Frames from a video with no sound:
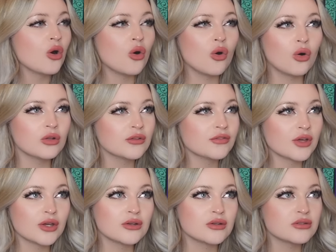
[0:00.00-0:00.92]
all of
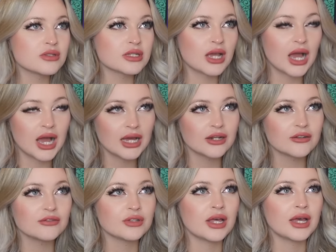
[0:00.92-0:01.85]
those kind
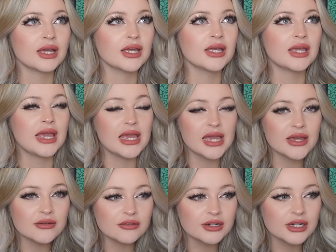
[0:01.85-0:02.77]
of like
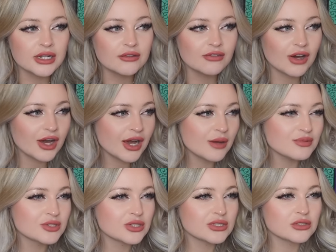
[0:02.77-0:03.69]
eerie vibes,
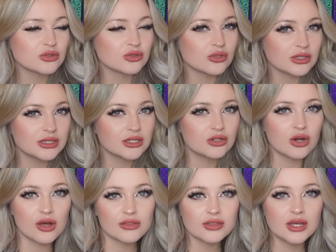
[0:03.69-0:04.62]
subtly
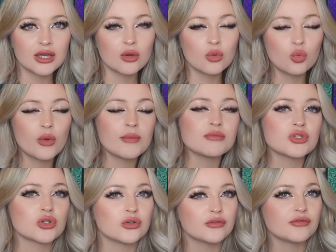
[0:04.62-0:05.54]
gothic,
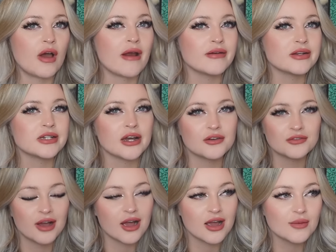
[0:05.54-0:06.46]
whimsical fairy tale
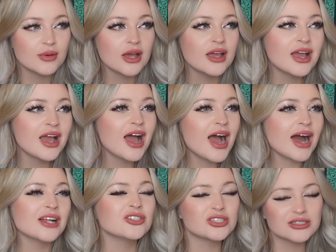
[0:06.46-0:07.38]
vibe.
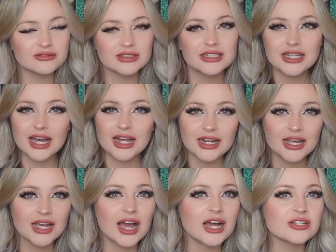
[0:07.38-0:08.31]
And I just didn't really get
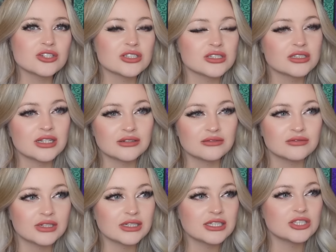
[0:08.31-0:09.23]
it. I just didn't
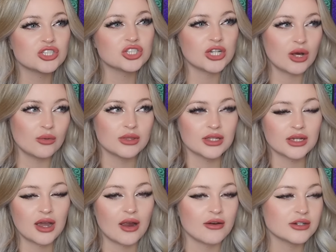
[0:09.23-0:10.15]
really gel with the
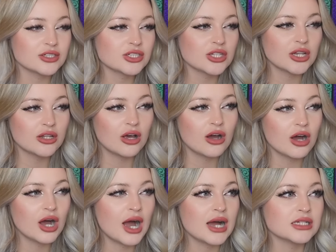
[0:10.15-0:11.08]
characters a
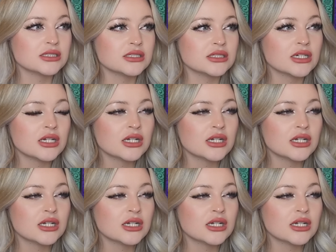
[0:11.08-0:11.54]
lot and